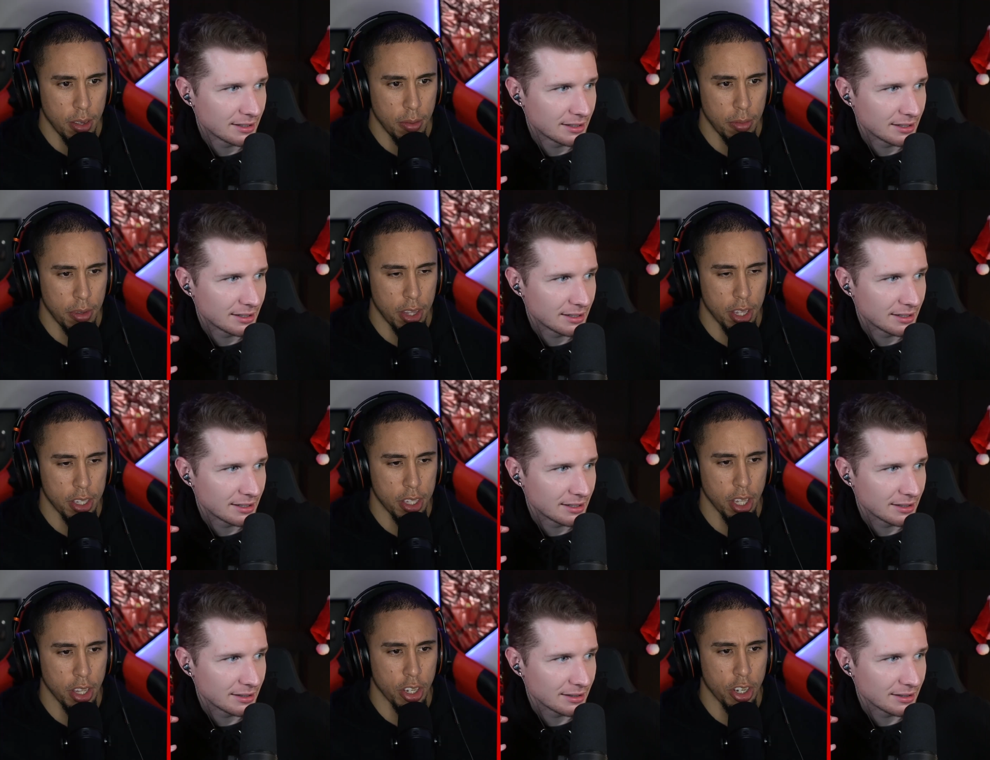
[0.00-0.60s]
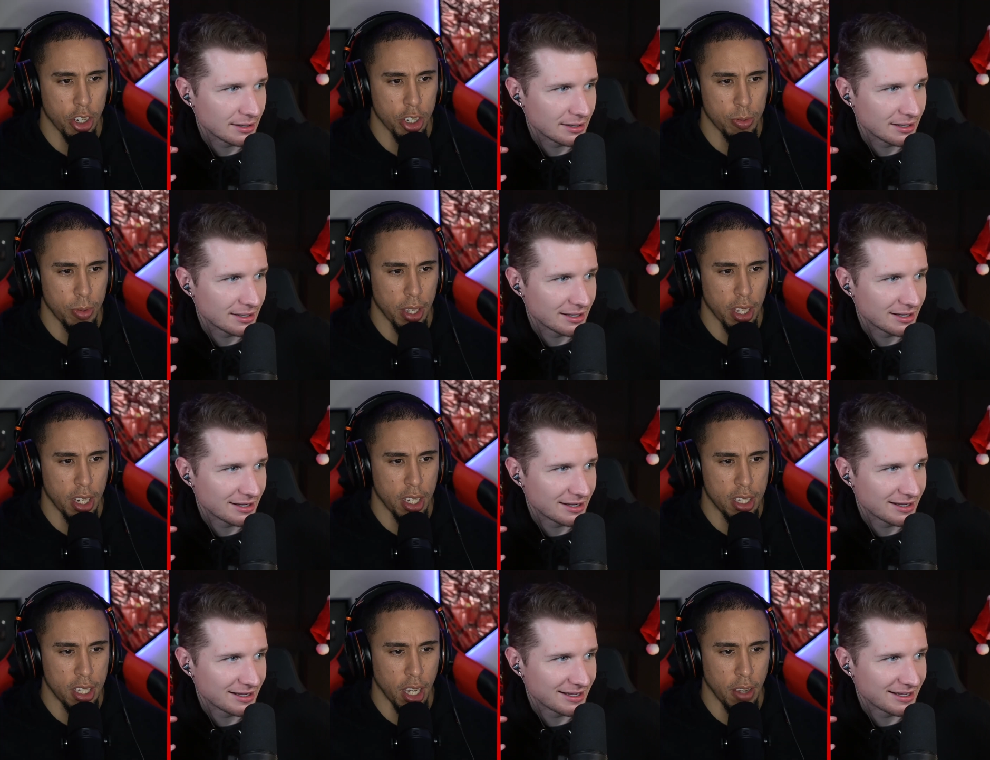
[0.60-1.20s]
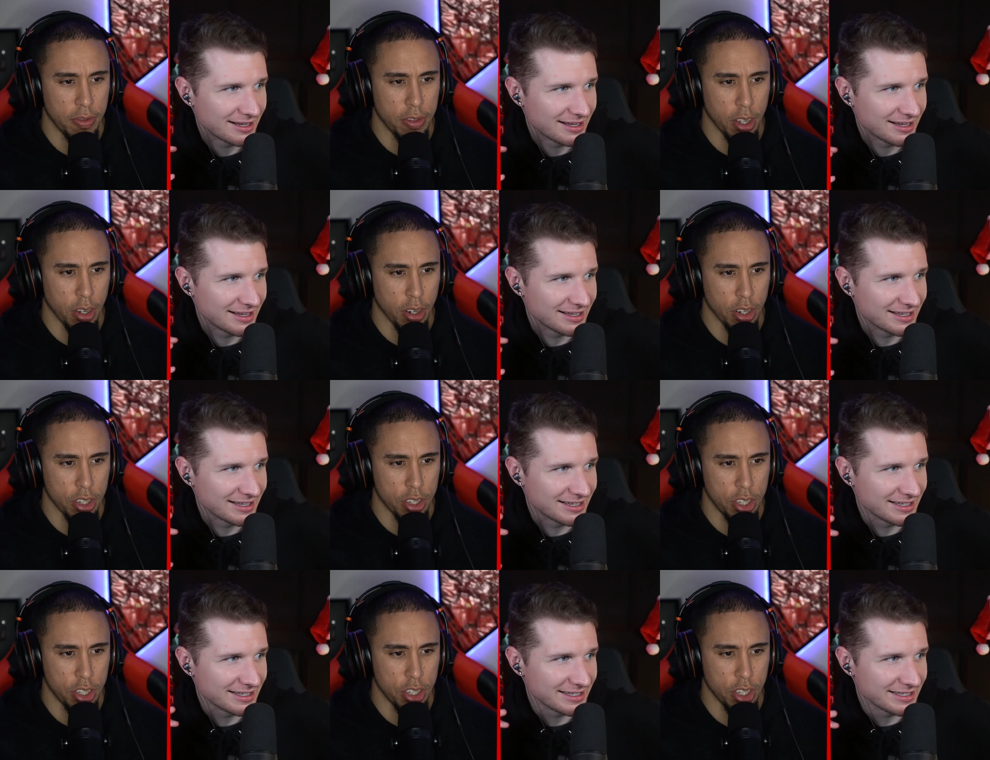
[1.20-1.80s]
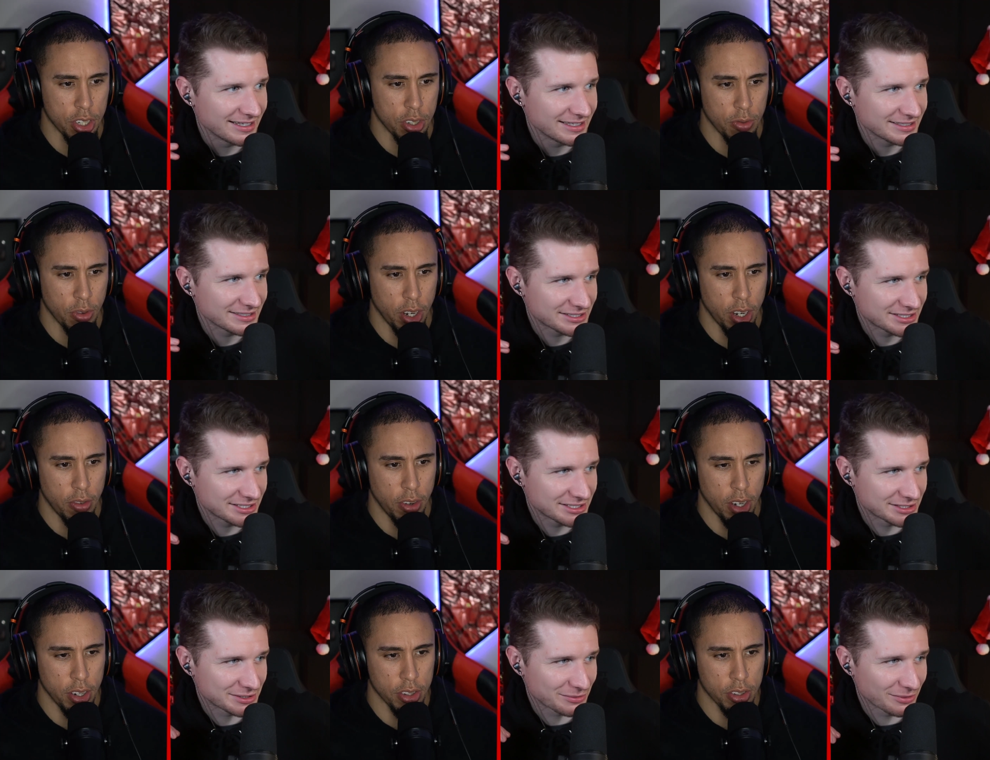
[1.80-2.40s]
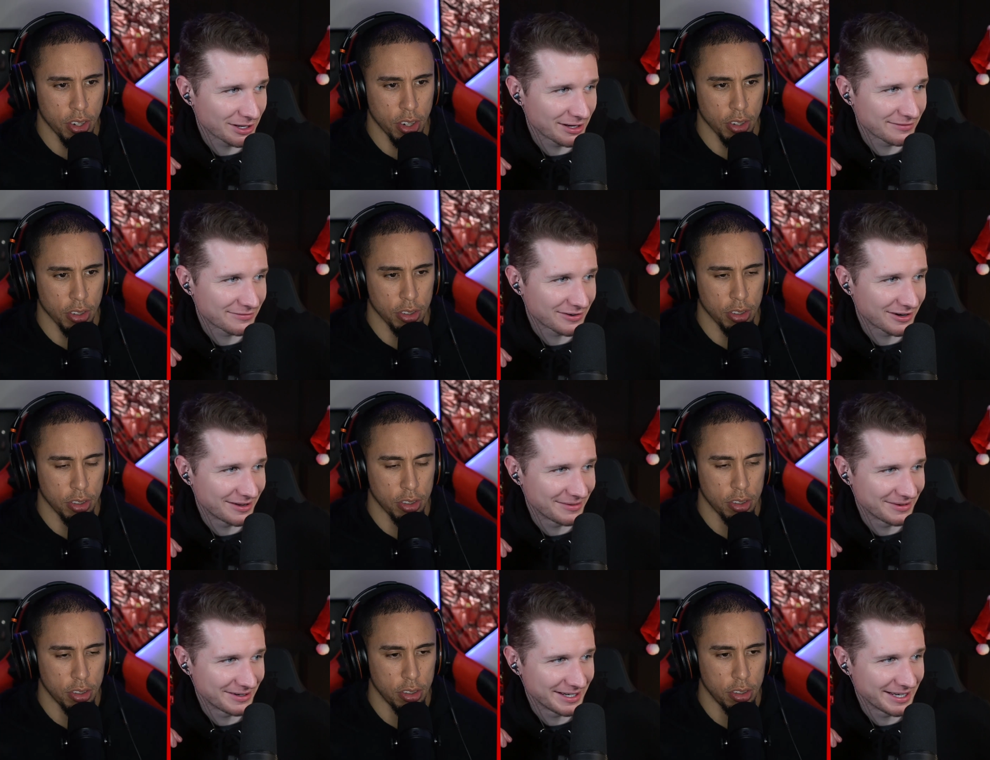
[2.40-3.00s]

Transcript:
Speaker 1: But this other girl's making it tough, though, because she's just running
Speaker 2: she's around running circles. Her,